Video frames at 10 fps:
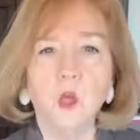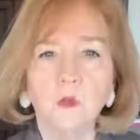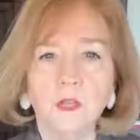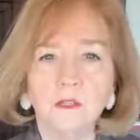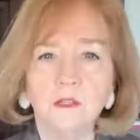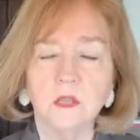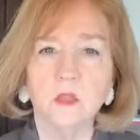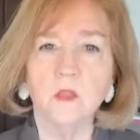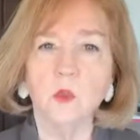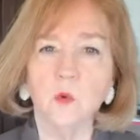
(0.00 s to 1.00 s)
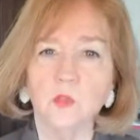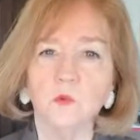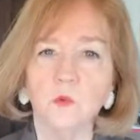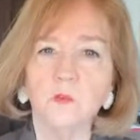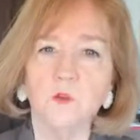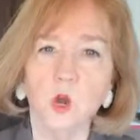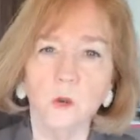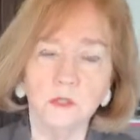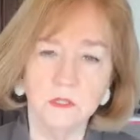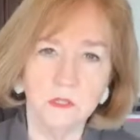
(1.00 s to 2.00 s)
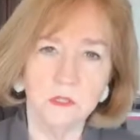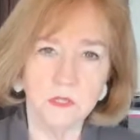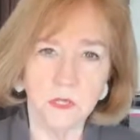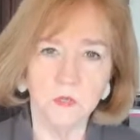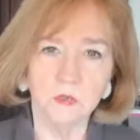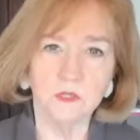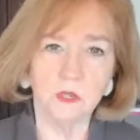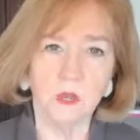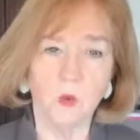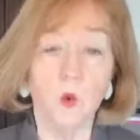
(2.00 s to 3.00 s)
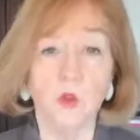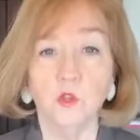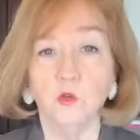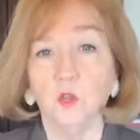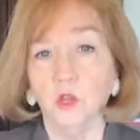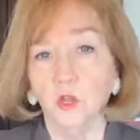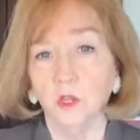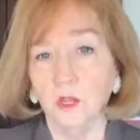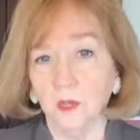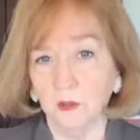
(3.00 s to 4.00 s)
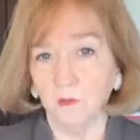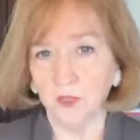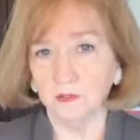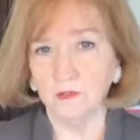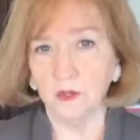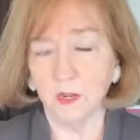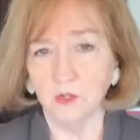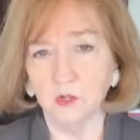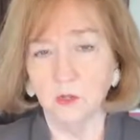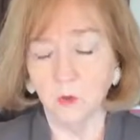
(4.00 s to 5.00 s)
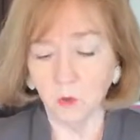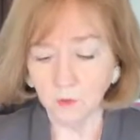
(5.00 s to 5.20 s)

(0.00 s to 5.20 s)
let's say, there were 3 pharmacies in the city where you could get a vaccination. They were